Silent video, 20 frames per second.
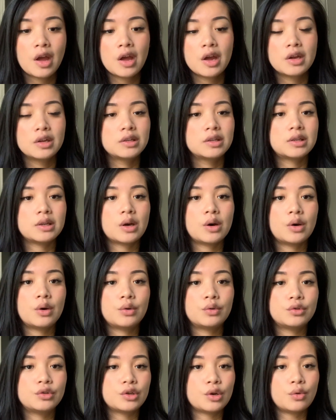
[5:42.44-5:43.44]

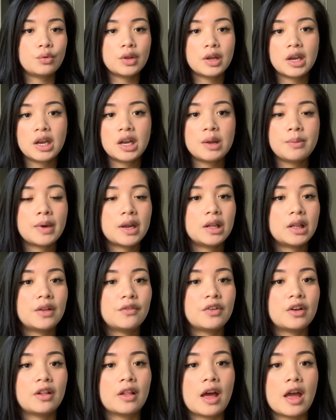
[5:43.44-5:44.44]
So don't let anybody
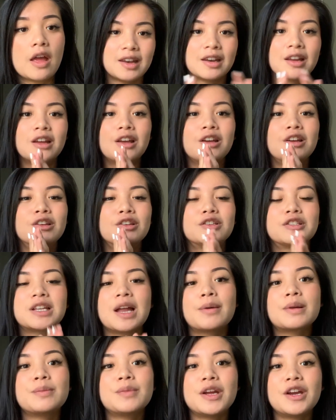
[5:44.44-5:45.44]
live your life.
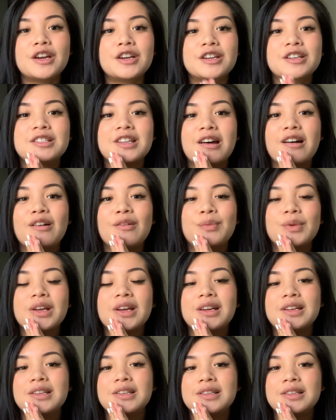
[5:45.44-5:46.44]
Stop comparing yourself,
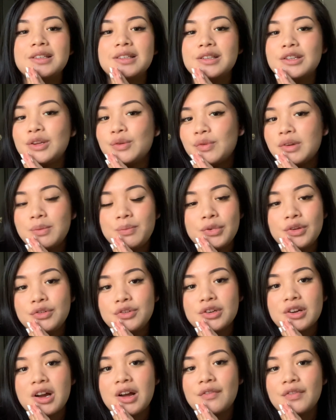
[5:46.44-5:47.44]
because you want to build
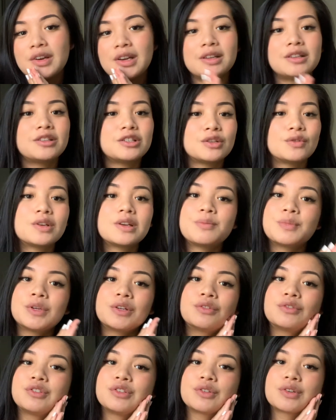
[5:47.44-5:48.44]
your confidence, you want to
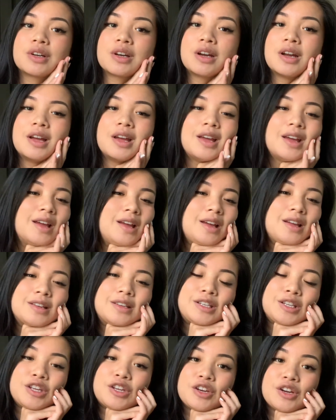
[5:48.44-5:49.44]
build your
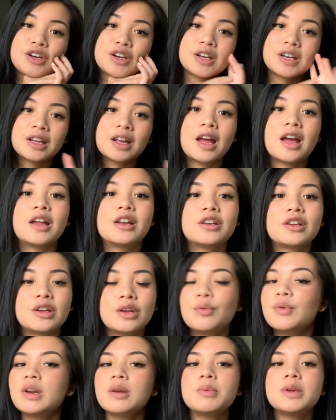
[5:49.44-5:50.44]
security, and
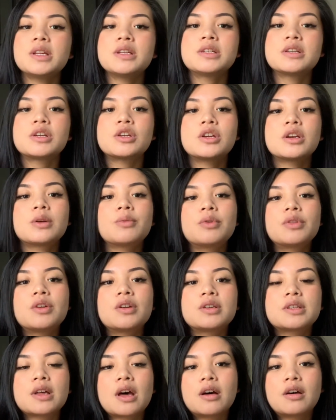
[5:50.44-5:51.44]
you want to be secure with
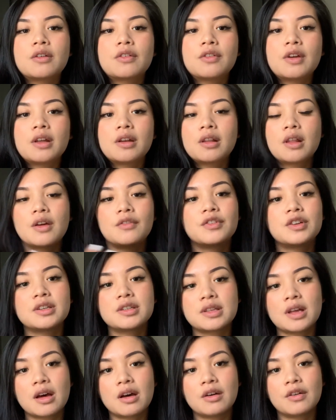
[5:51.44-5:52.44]
yourself and love
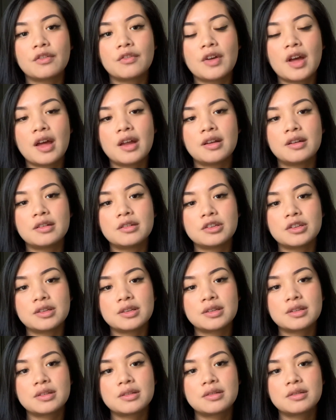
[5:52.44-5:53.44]
yourself and
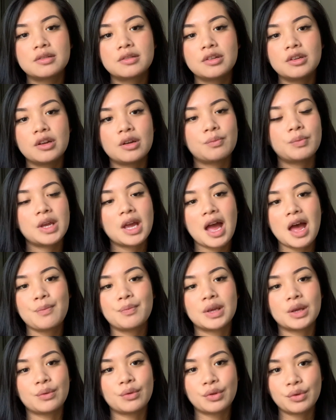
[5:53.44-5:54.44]
just, you know, be
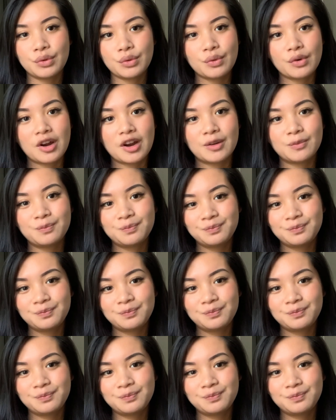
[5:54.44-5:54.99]
happy with who you are.